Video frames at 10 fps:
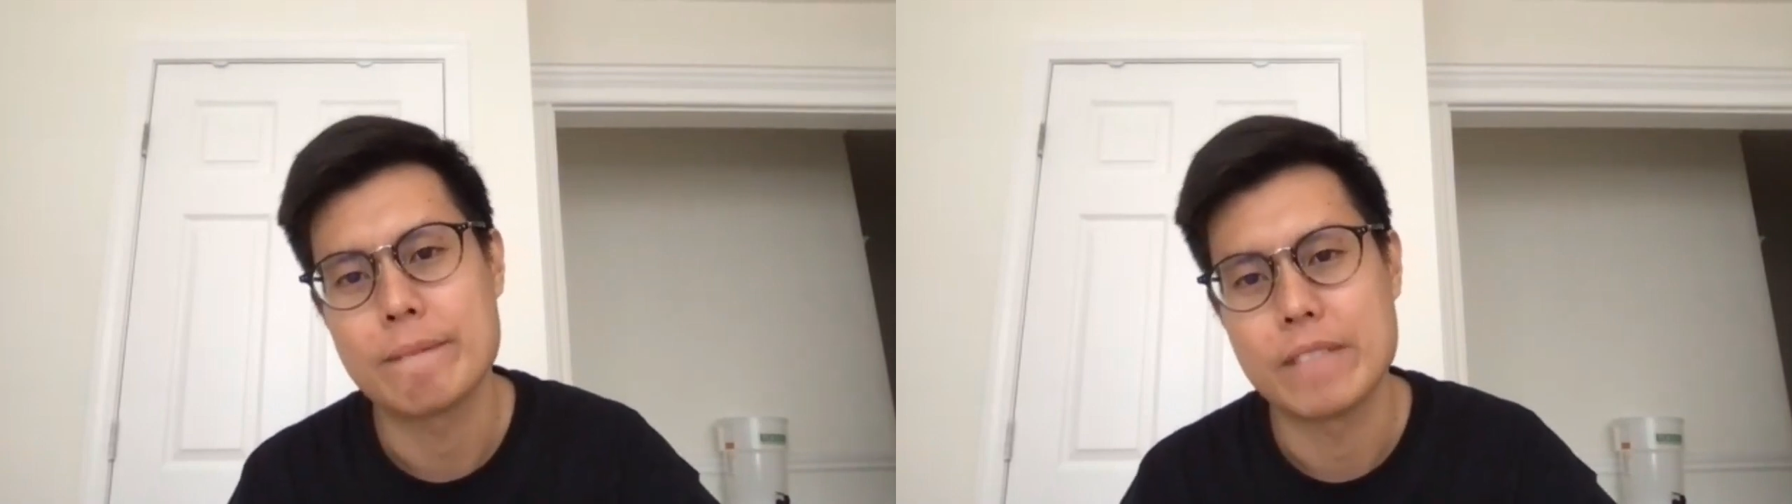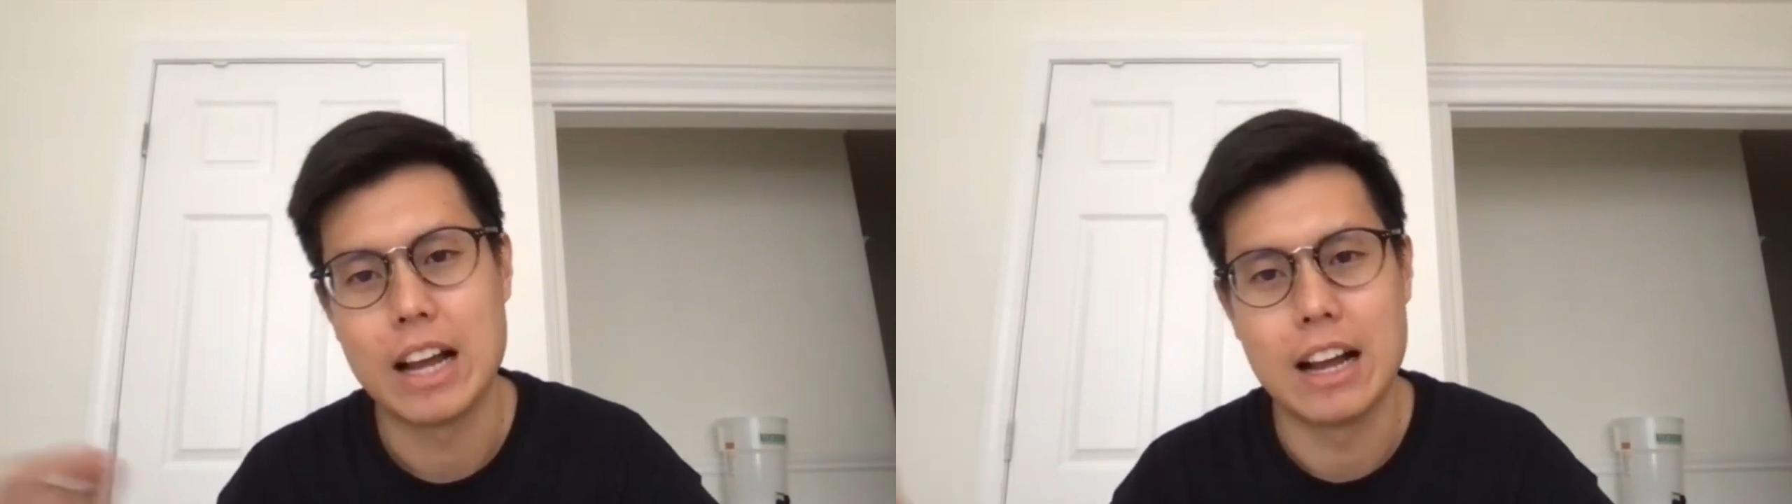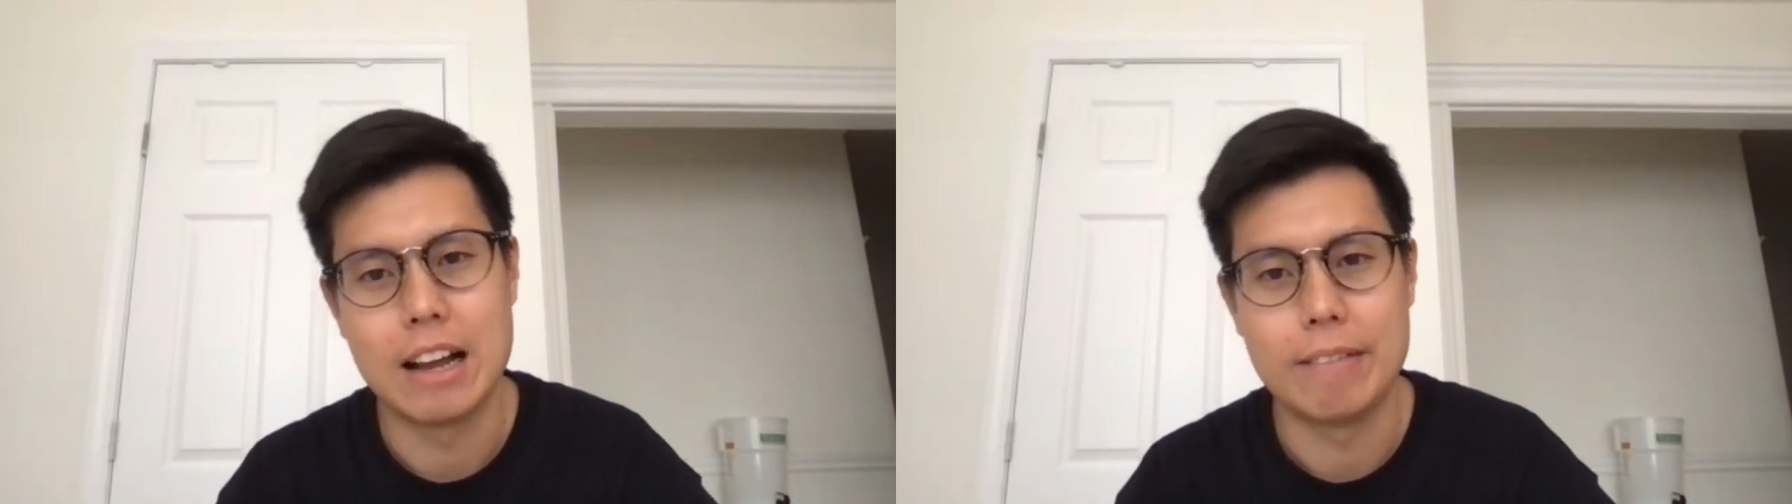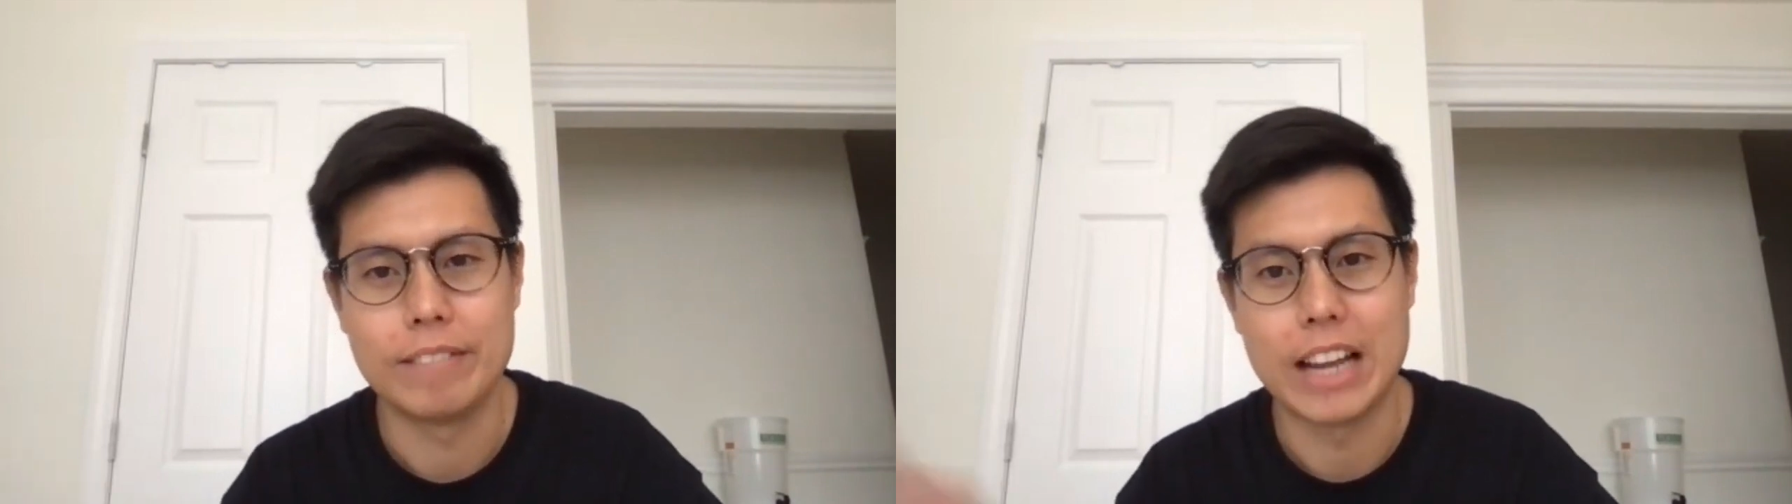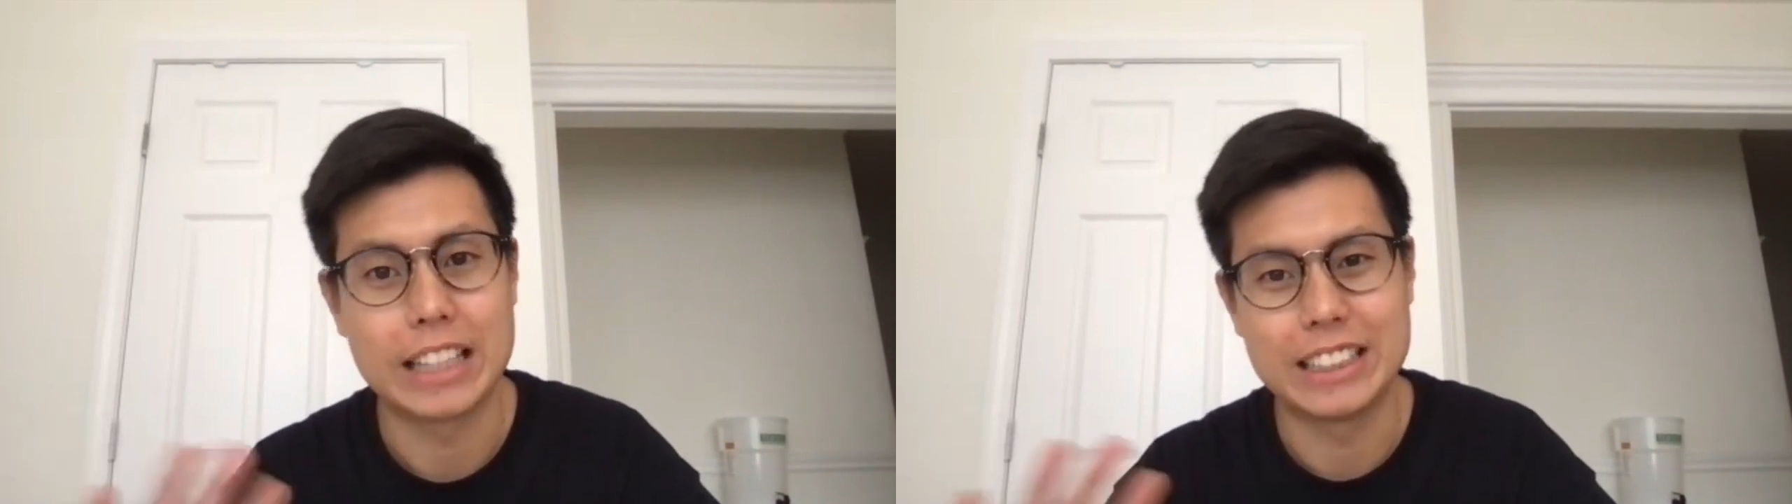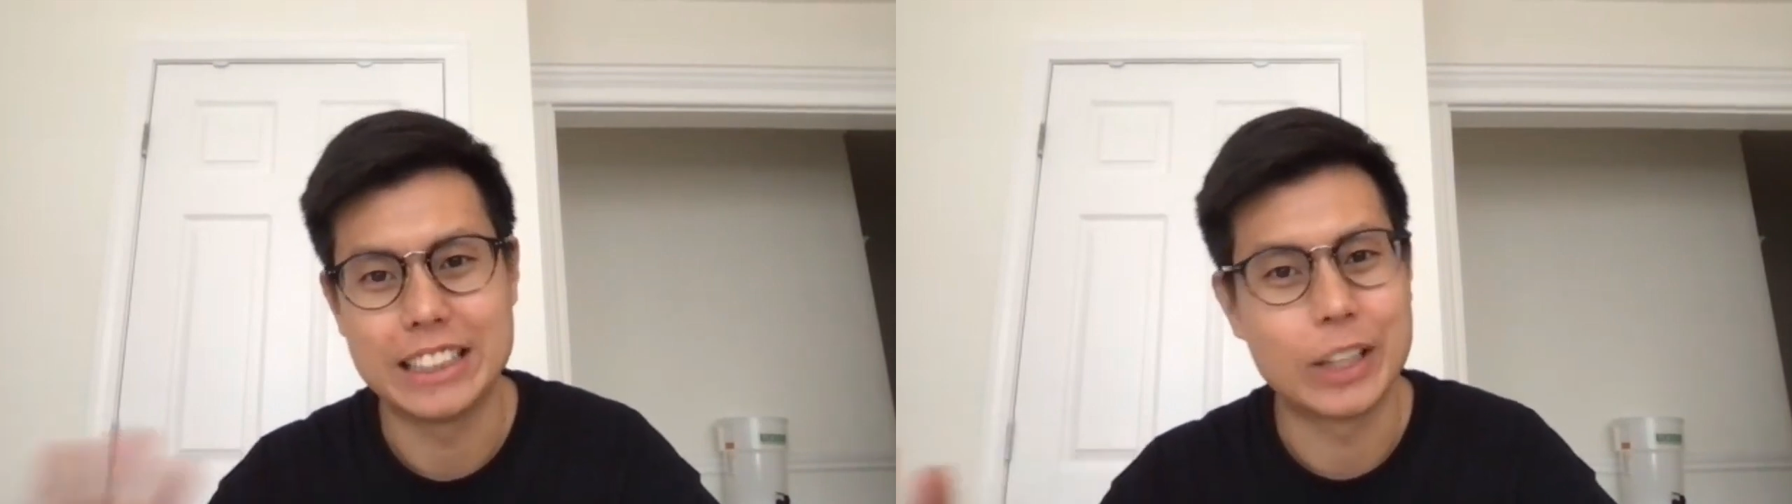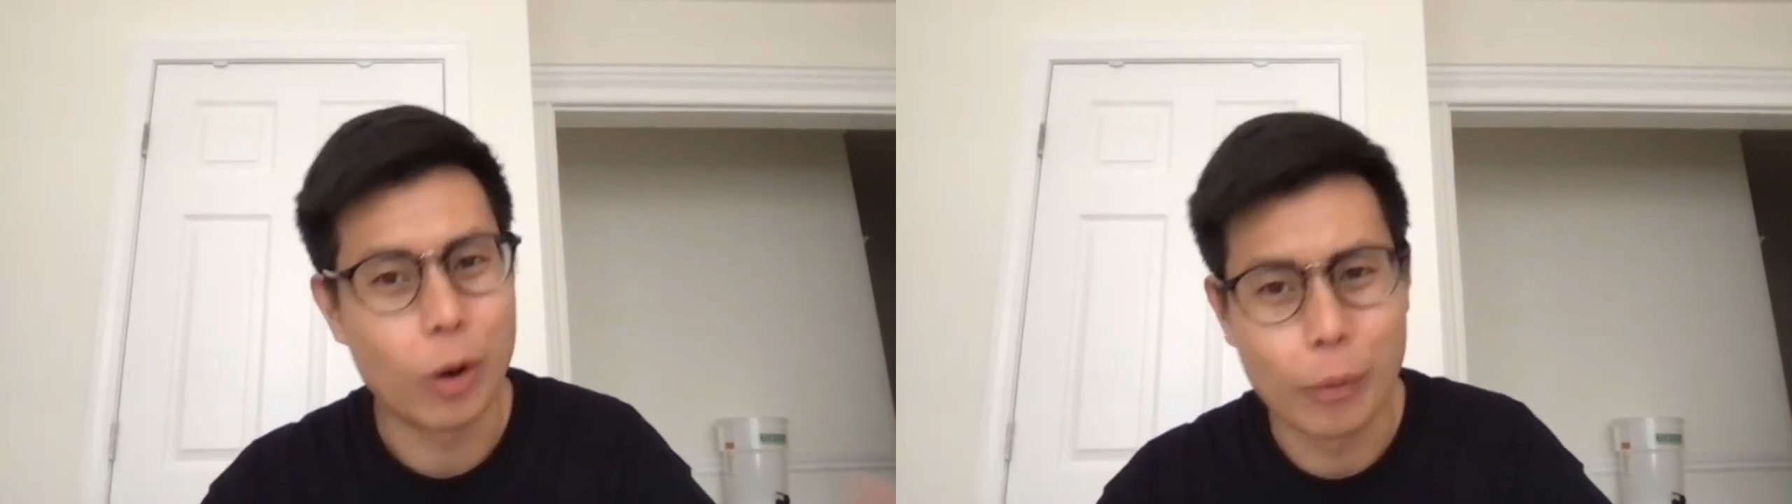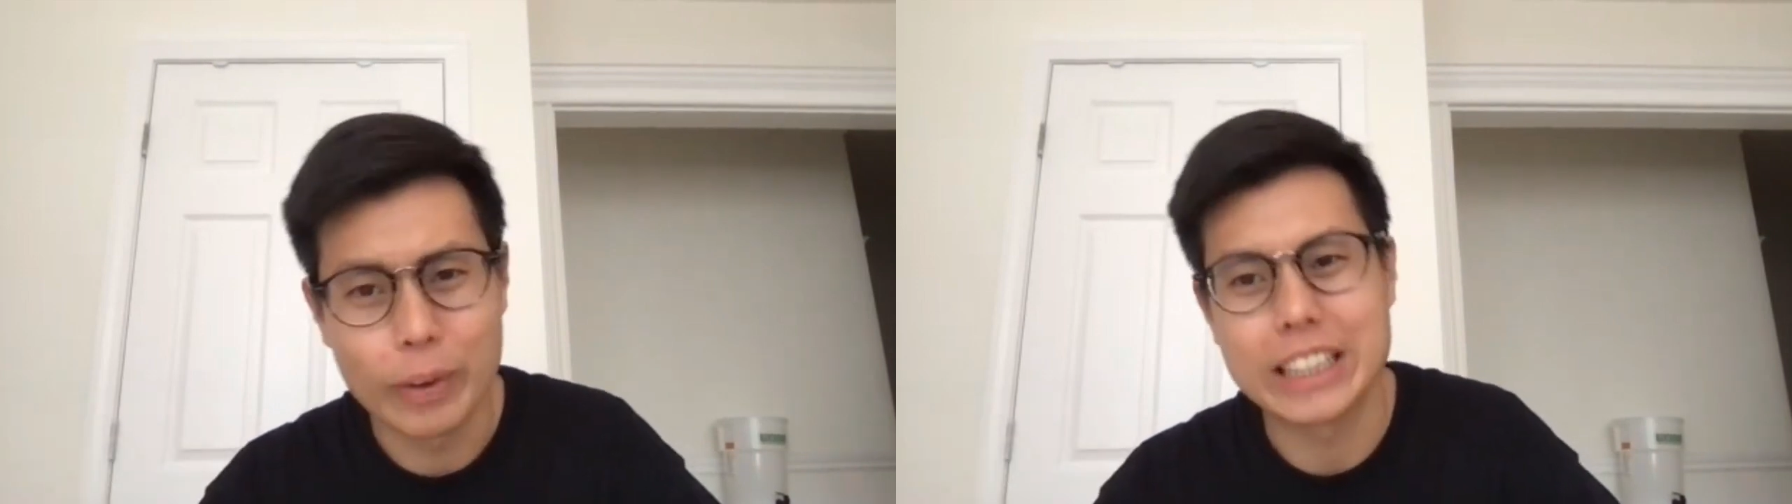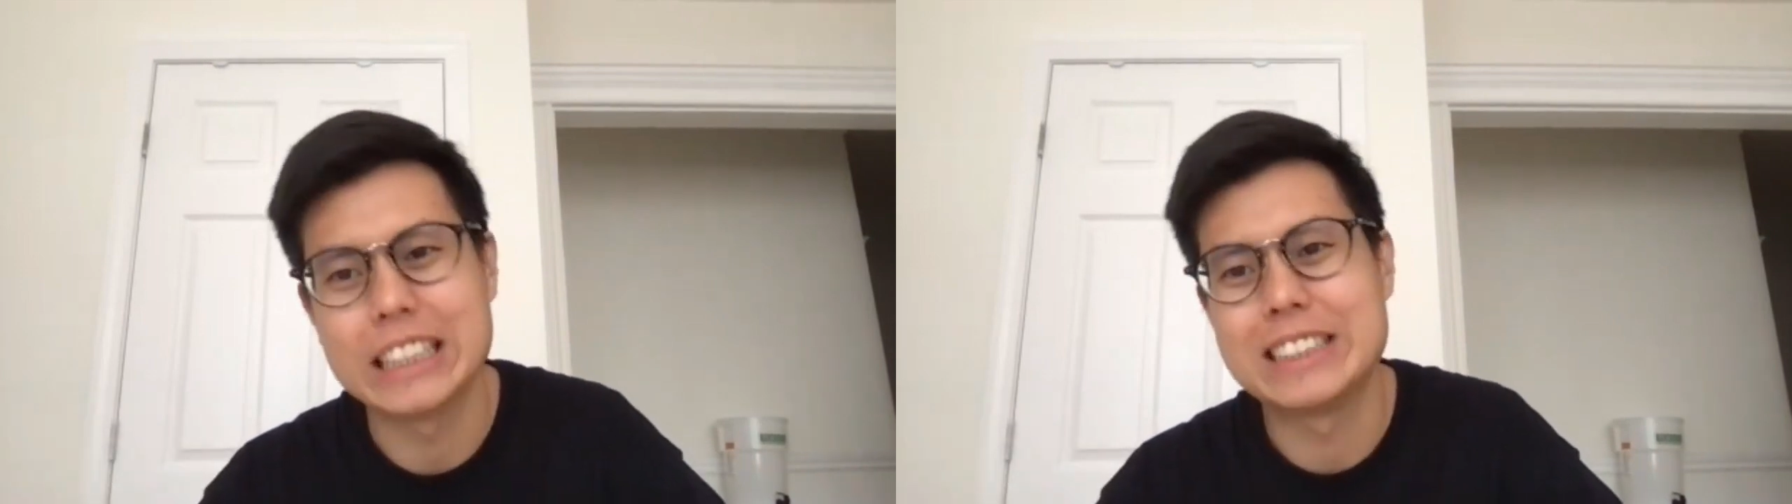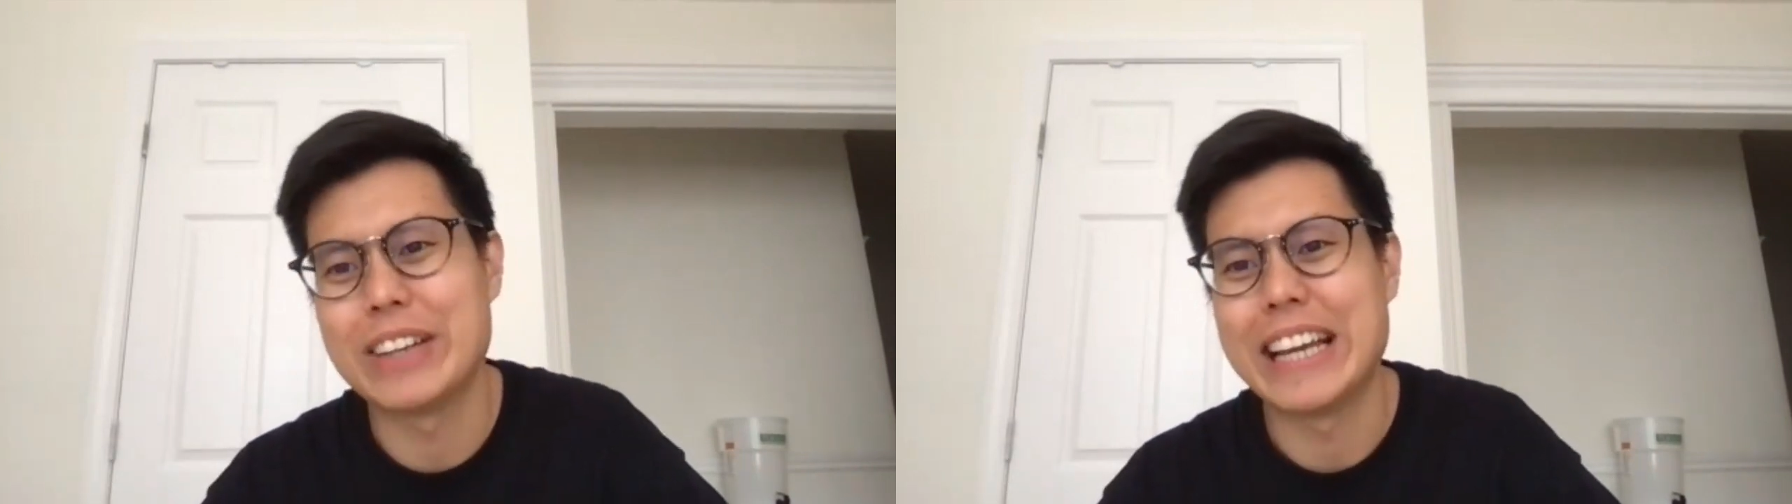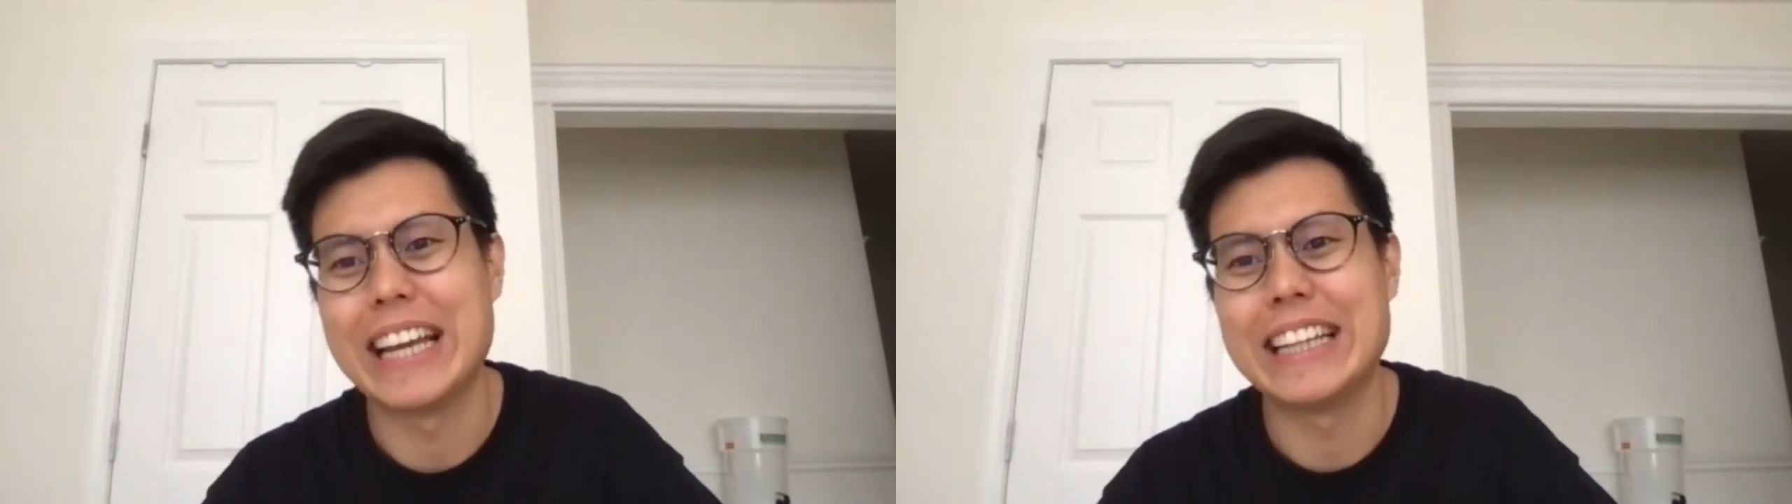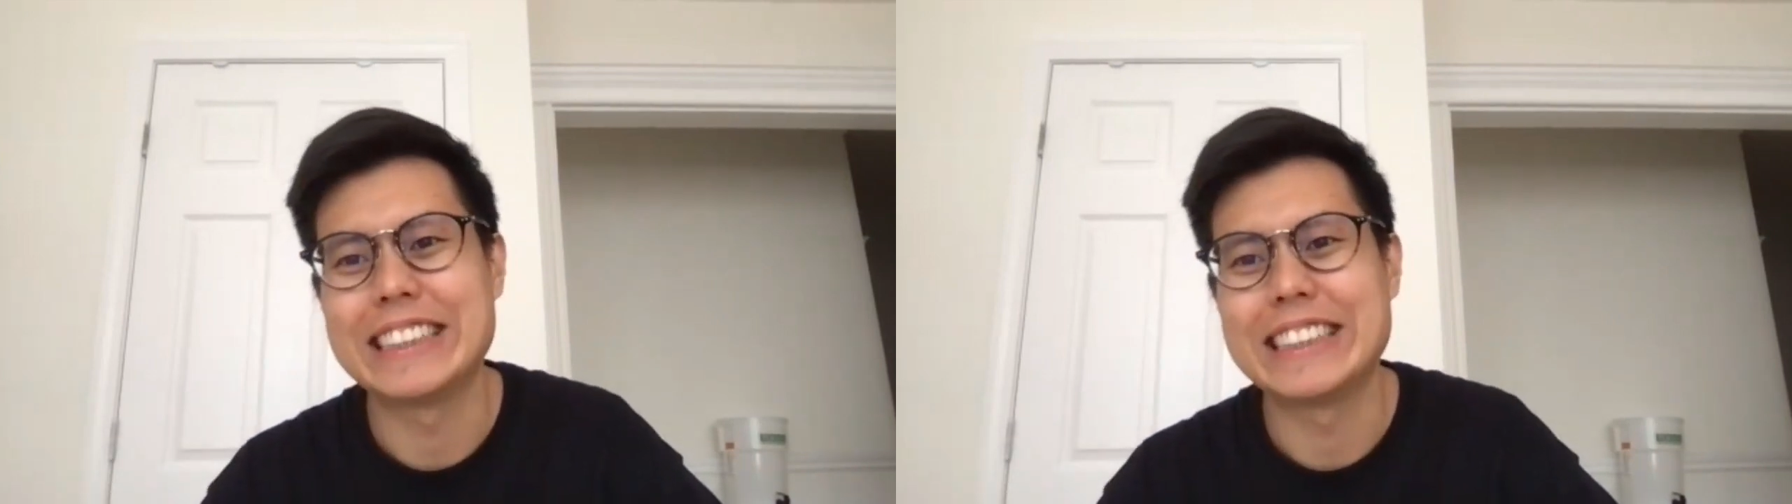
at the co-working space,